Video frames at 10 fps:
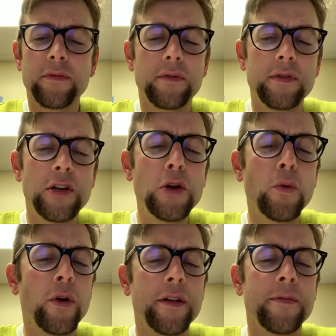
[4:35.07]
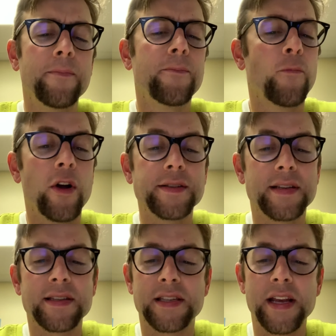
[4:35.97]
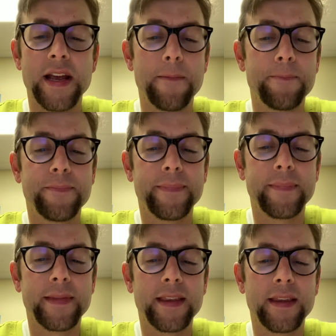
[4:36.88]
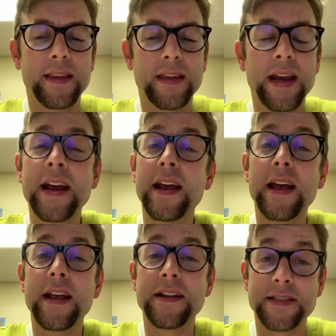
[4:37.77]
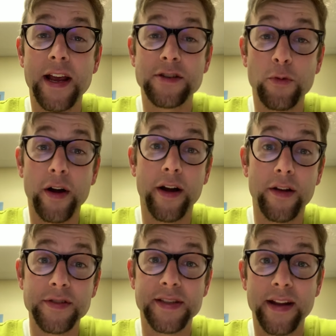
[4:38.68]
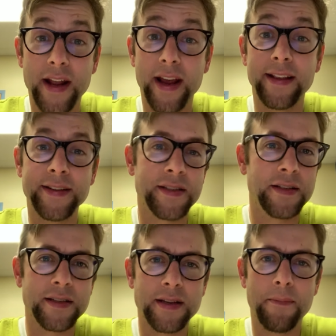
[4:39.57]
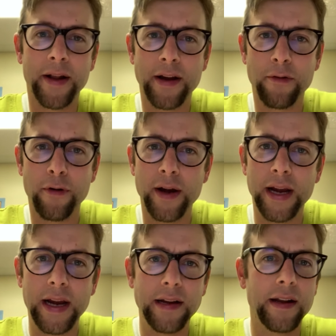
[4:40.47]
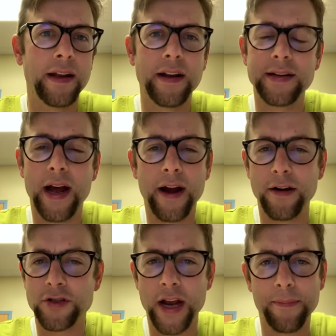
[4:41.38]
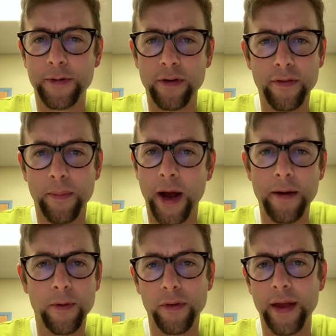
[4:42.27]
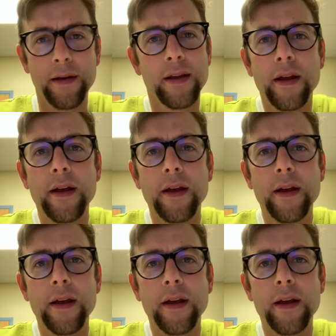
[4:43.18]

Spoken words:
You wouldn't want to sit in a sanctuary on Sunday and listen to somebody read an entire chapter of the Bible. That